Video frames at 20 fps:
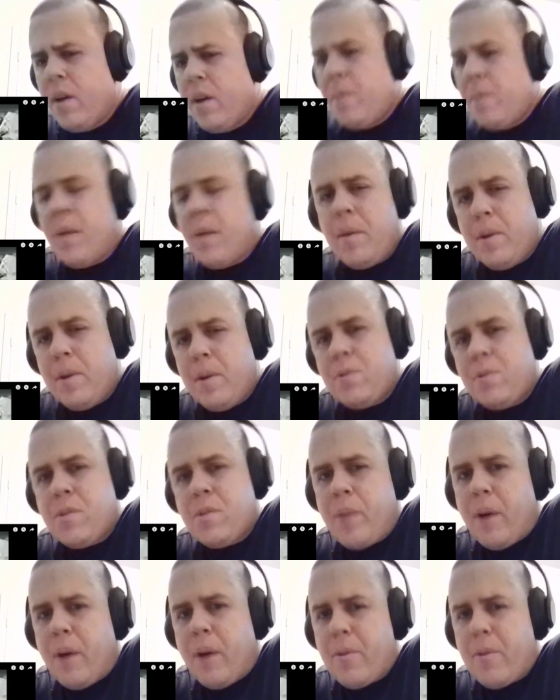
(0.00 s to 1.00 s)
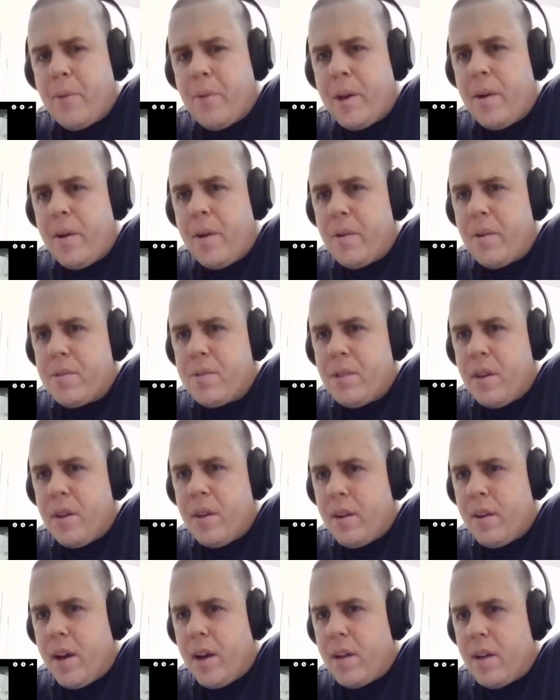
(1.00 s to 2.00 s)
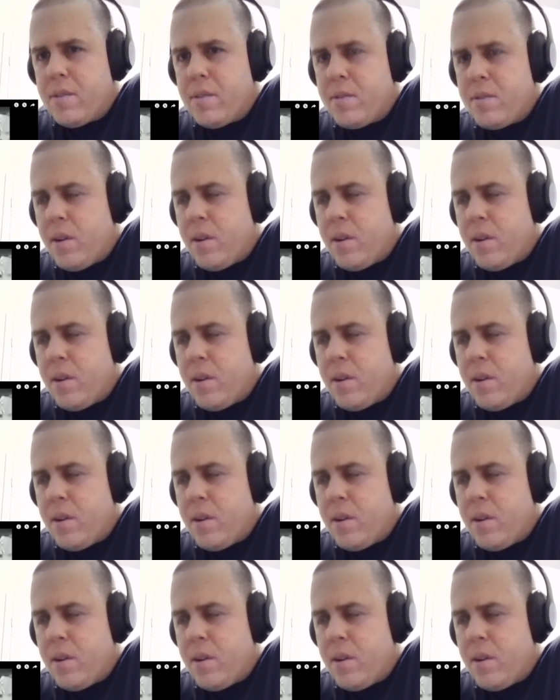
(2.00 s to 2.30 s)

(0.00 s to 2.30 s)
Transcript: Maybe it was about 3 years then, guys.